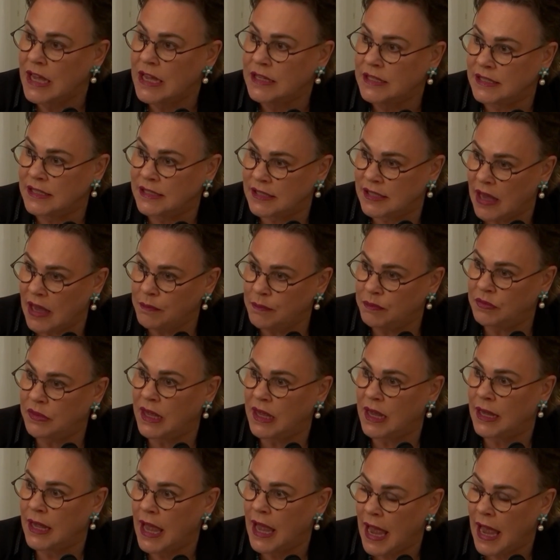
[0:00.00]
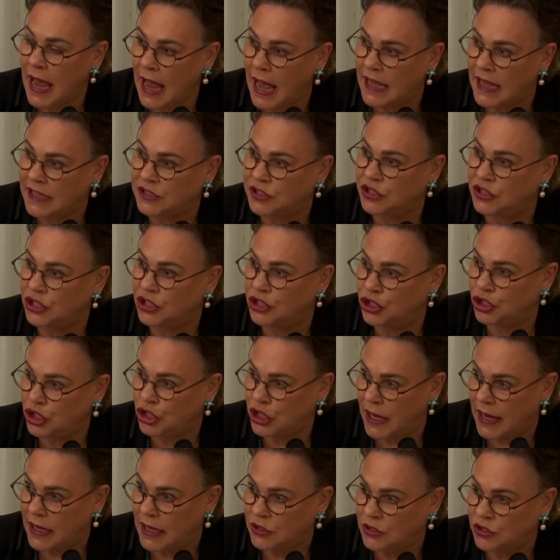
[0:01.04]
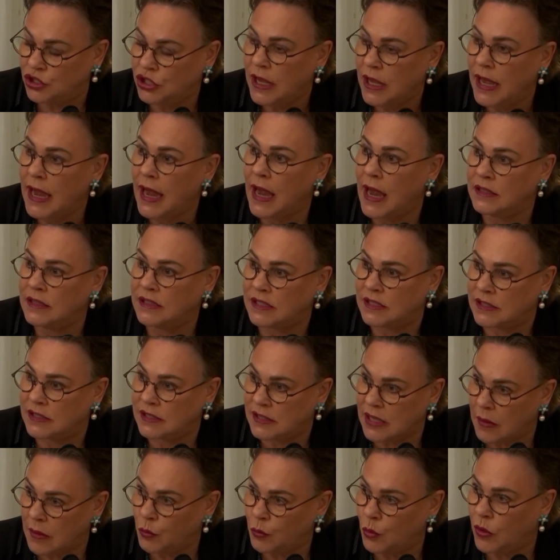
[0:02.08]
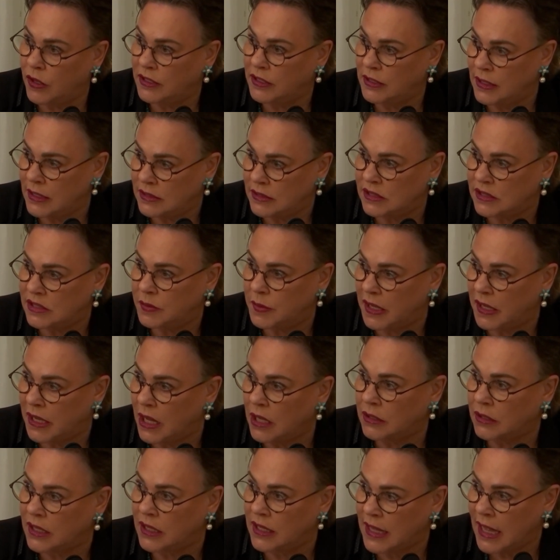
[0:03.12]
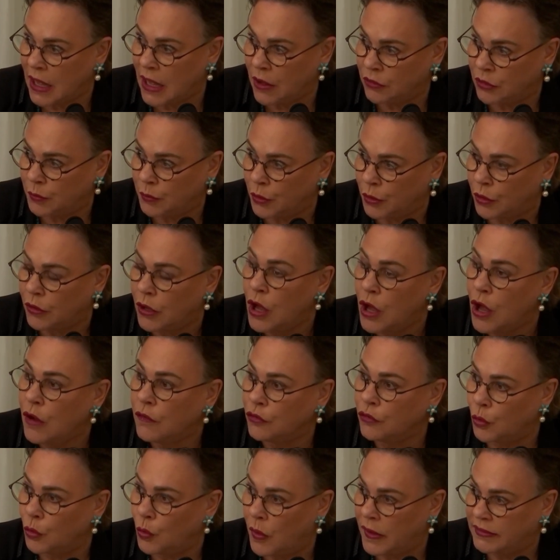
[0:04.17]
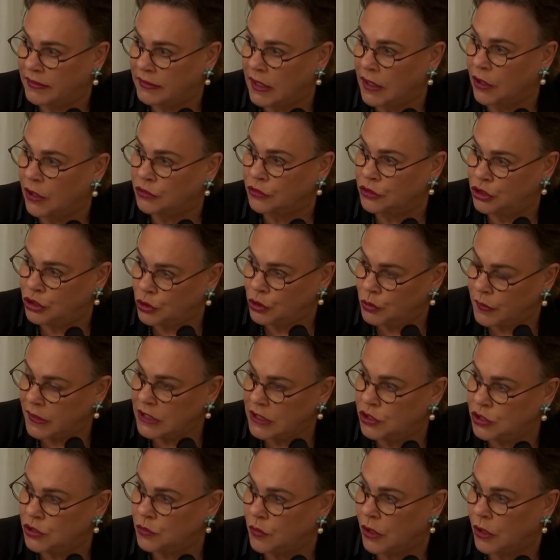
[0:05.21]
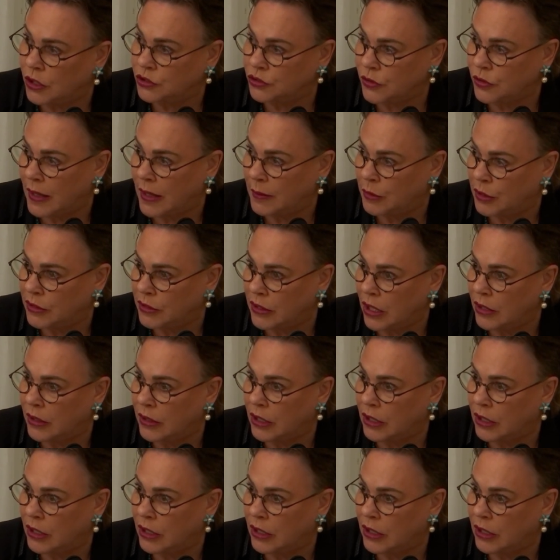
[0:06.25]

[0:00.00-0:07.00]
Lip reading: Something has to change, and someone needs to be held accountable for what they are doing to our tribal